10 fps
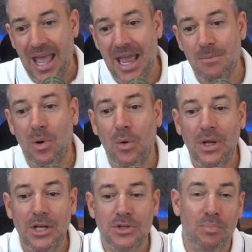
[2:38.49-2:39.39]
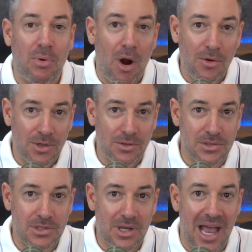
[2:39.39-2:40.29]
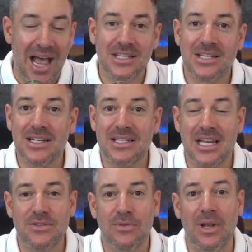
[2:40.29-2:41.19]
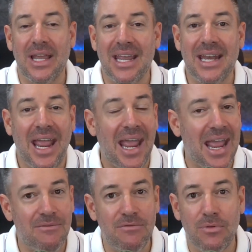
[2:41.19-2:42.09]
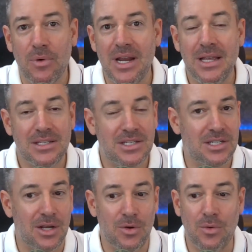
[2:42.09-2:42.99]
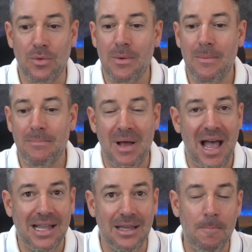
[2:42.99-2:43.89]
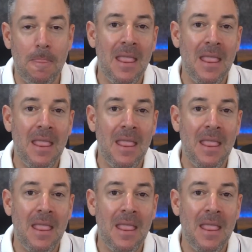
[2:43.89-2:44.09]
And mortgage brokers are successful in every single market.